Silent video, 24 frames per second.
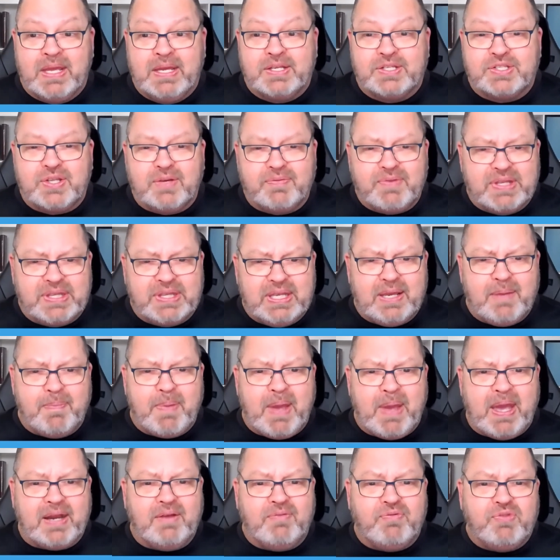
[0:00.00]
So if you think
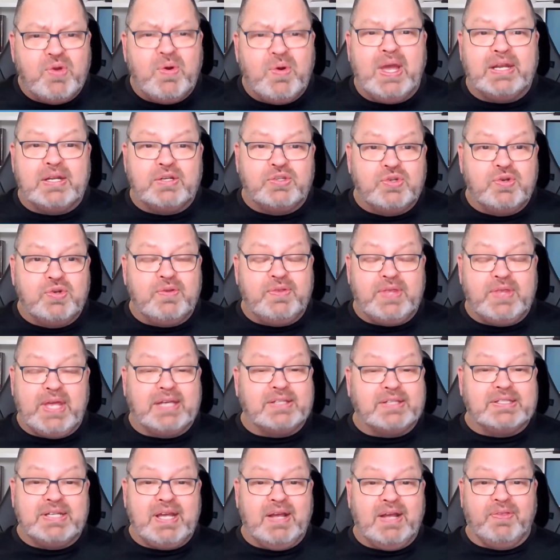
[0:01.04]
about it, if you had a
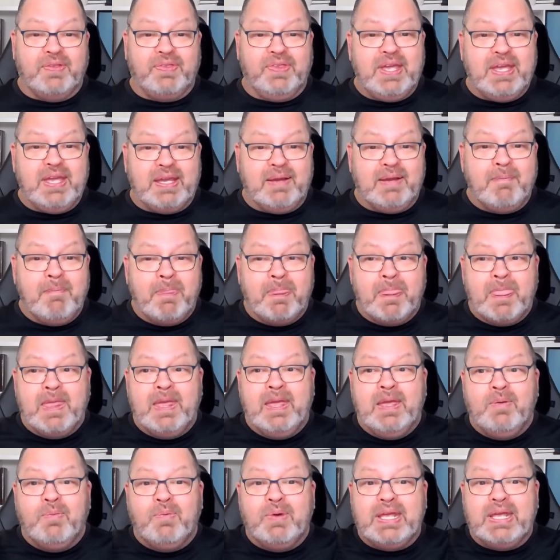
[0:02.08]
$2,000 thing,
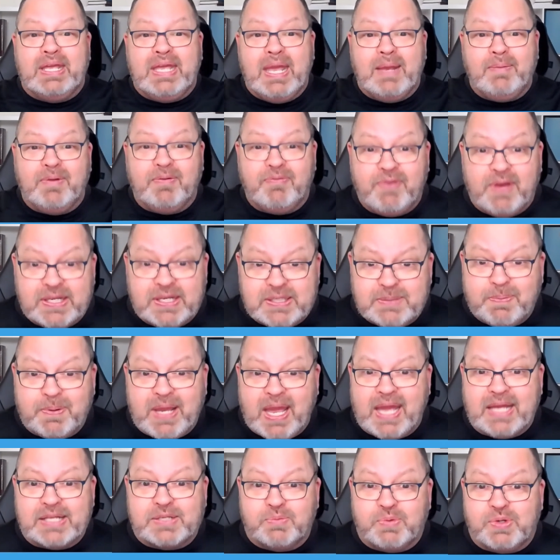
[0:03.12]
when it came to Facebook
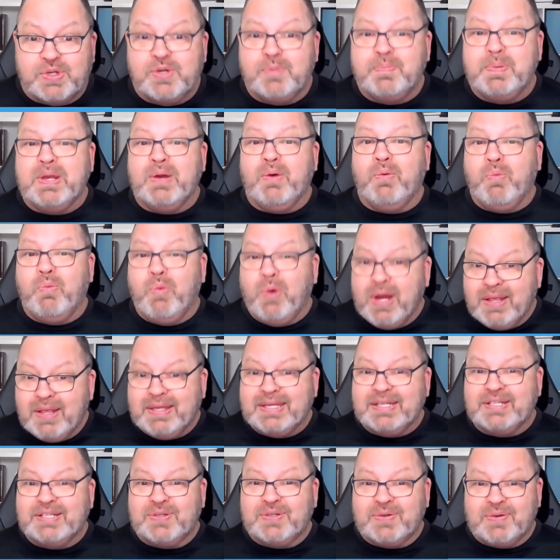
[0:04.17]
ads, would you be
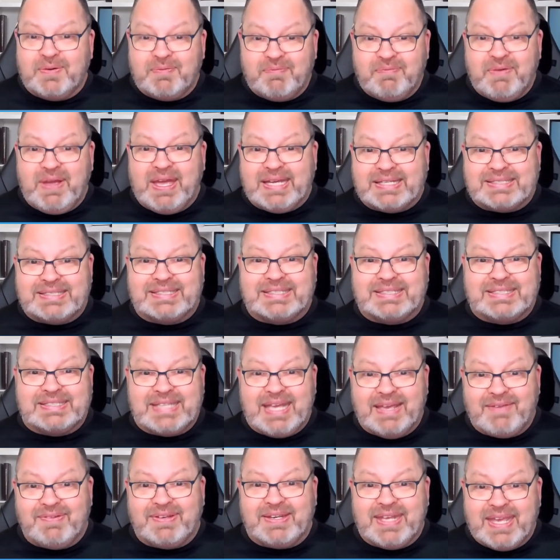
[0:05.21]
willing to invest
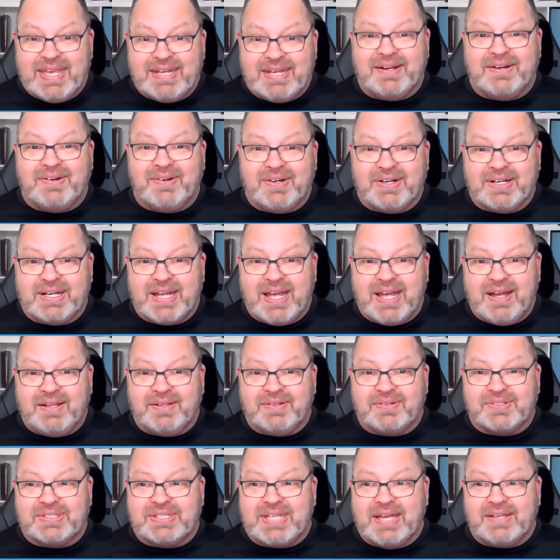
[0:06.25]
$700, $800,
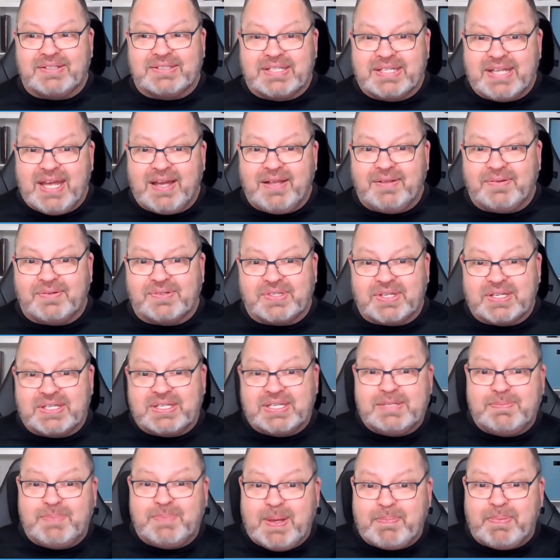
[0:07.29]
$1,000 like
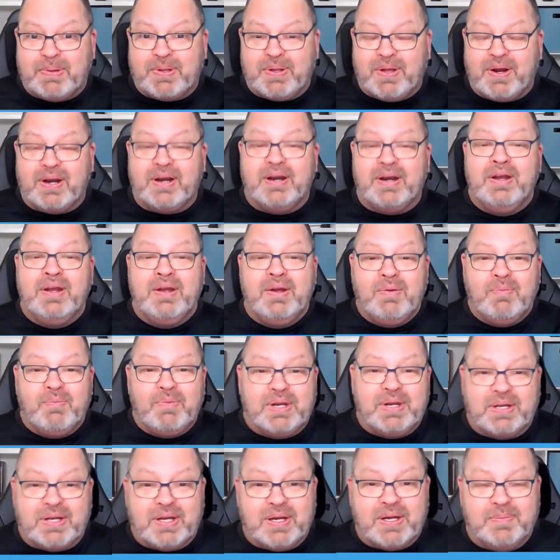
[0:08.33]
these people are when
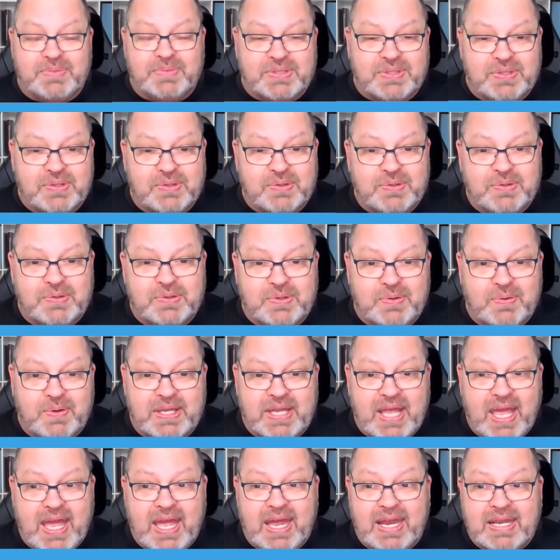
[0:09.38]
it comes to doing
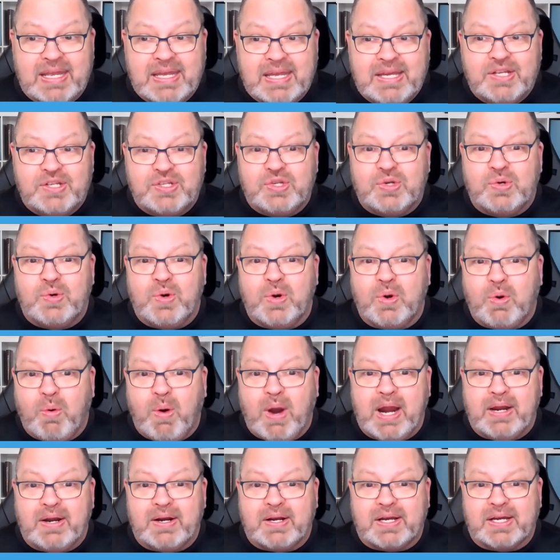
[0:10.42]
that to
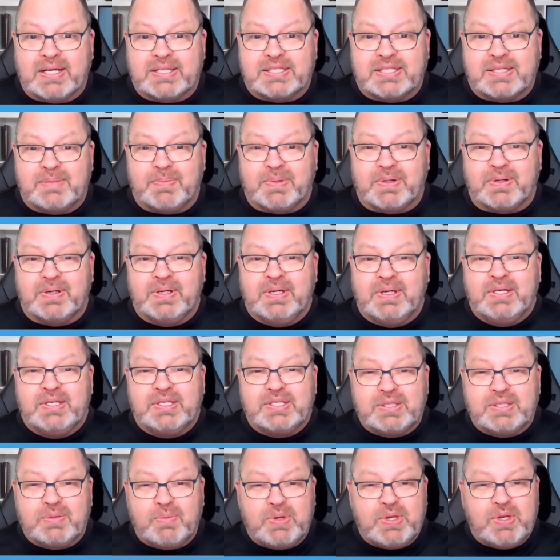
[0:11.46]
acquire a customer?
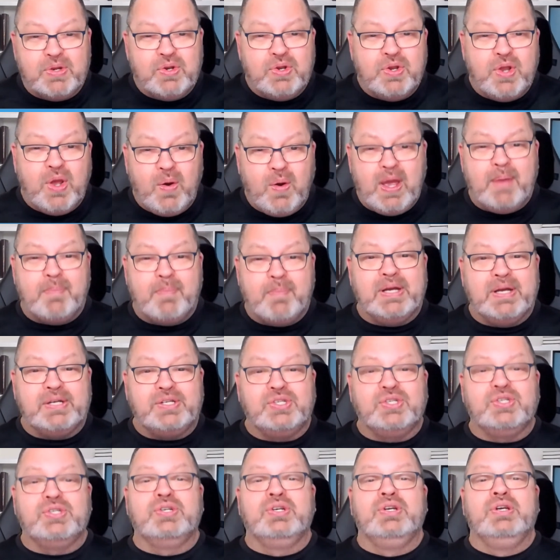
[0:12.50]
So when you know how
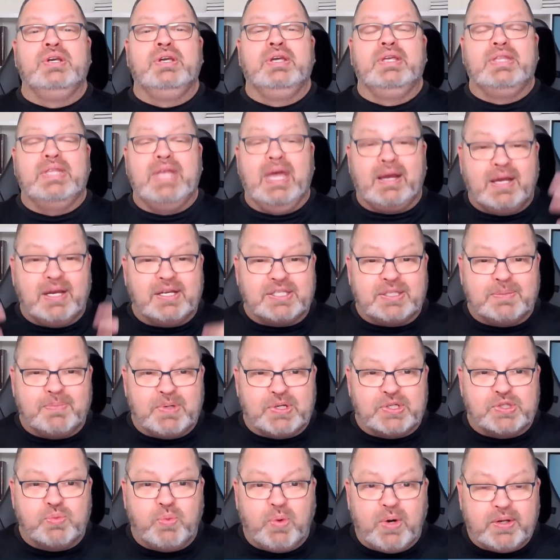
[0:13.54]
much that customer
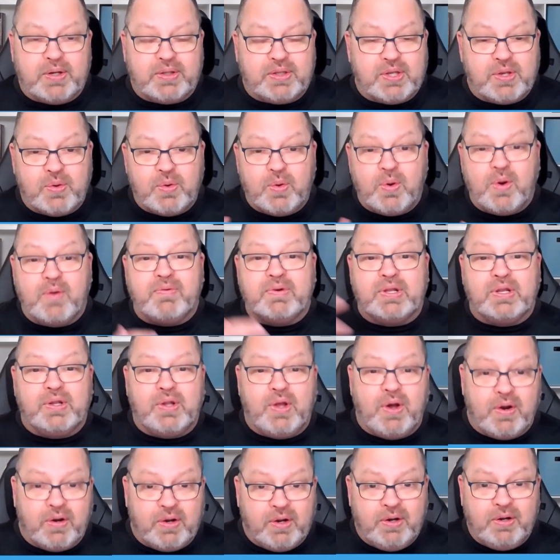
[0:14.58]
is worth to you over the
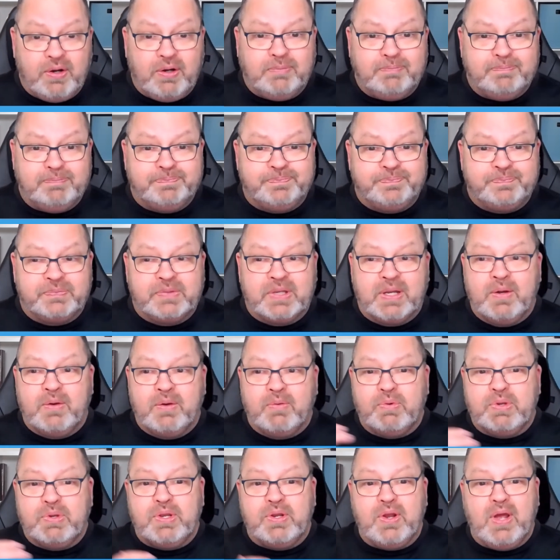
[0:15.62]
long haul,
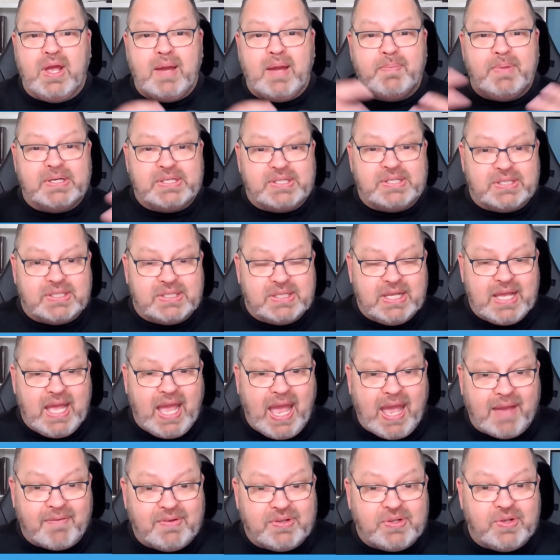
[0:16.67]
when you know how much
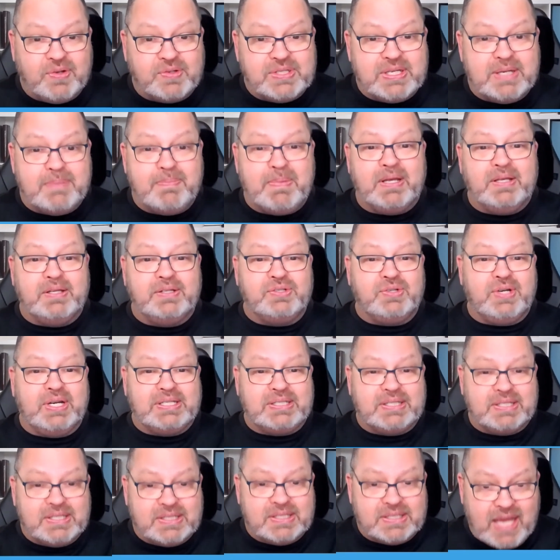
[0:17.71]
having those email
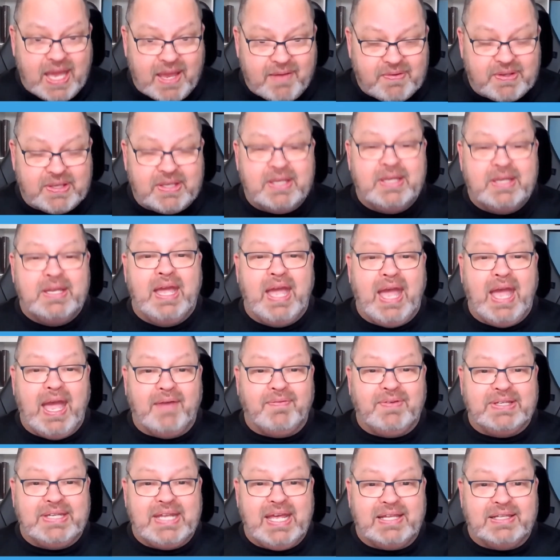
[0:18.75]
addresses, having
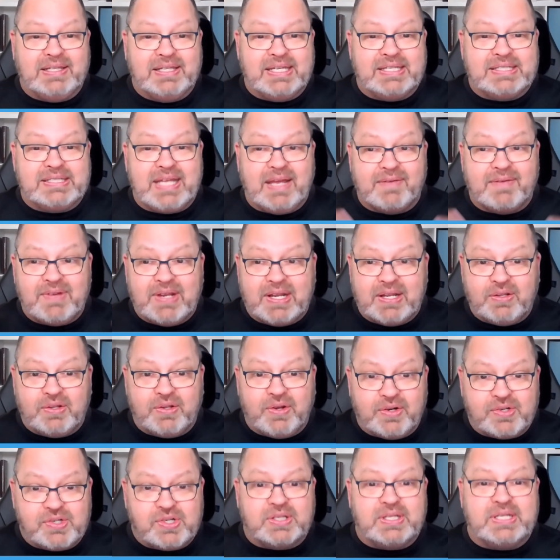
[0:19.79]
that list, having that
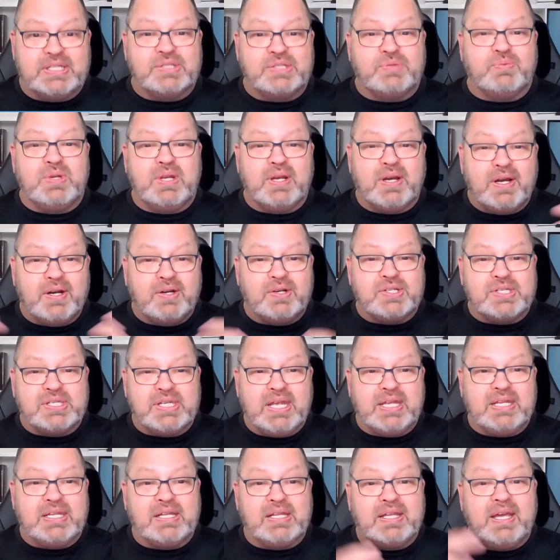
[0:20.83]
larger list, when you
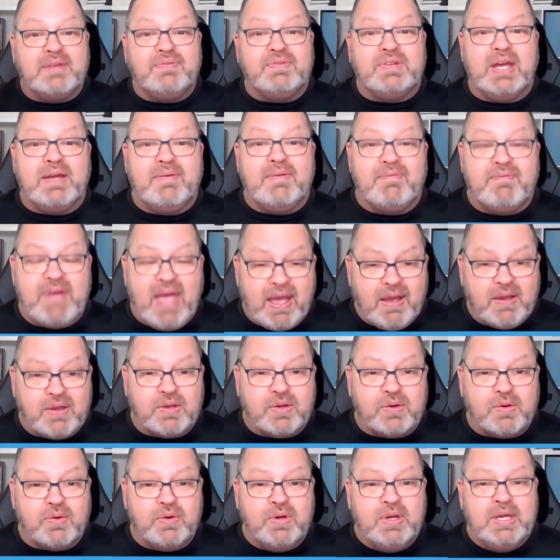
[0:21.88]
understand the lifetime
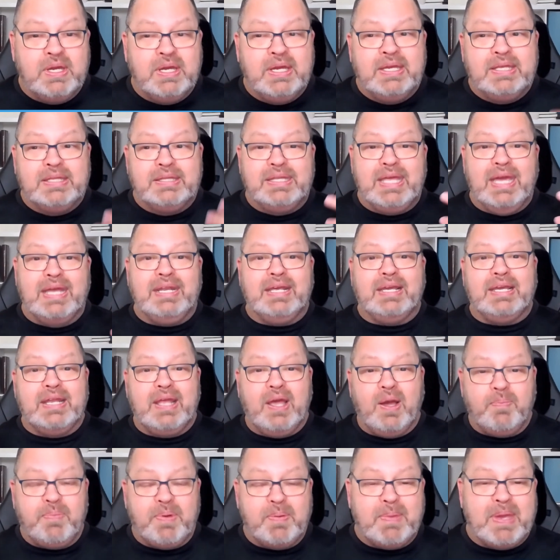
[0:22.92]
value, then it can
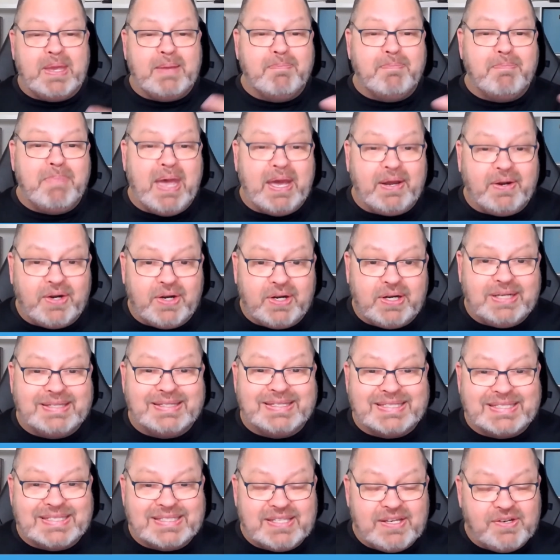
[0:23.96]
help you make better
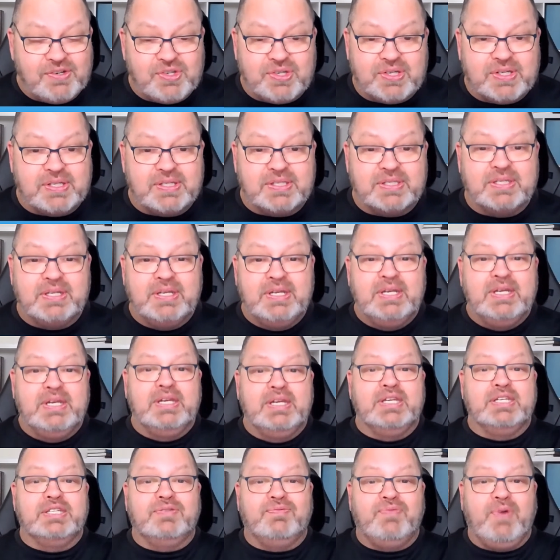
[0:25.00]
decisions
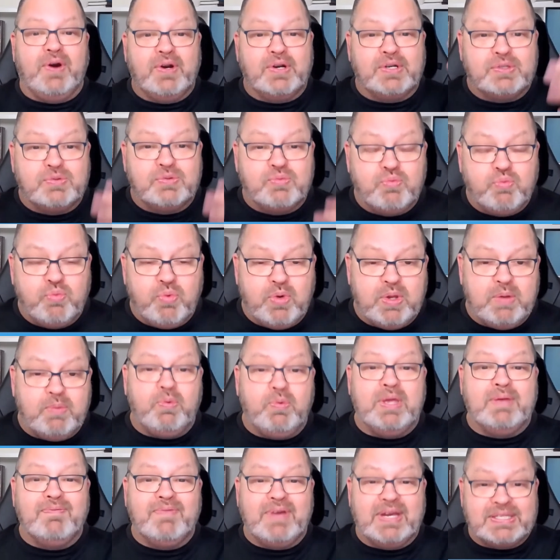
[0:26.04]
as far as
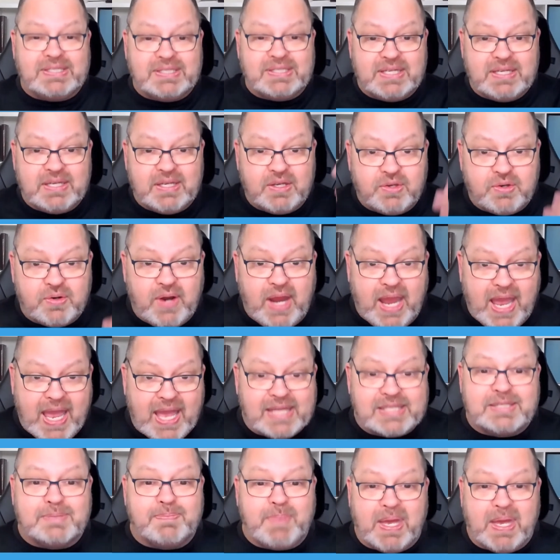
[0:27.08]
investing in your
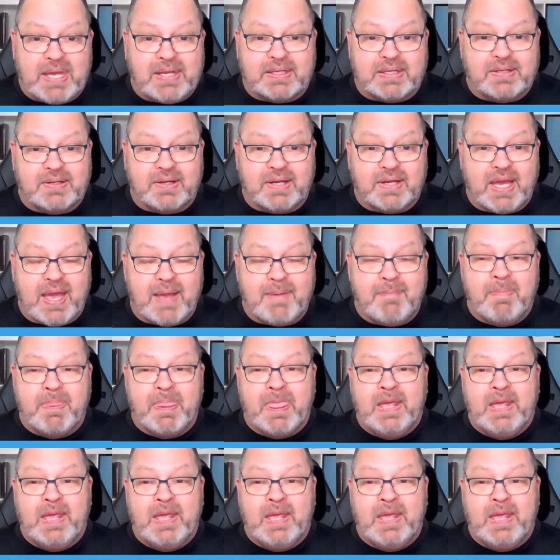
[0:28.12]
ad spend. Okay.